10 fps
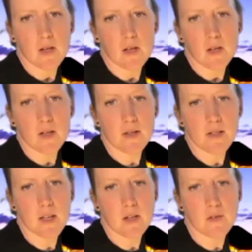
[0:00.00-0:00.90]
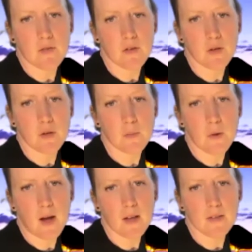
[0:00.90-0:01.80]
Let's take a few
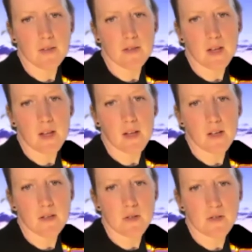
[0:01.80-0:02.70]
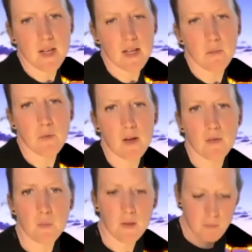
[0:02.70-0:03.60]
breaths in. So take a
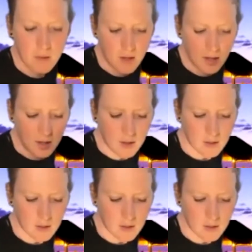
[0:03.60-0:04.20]
breath with me.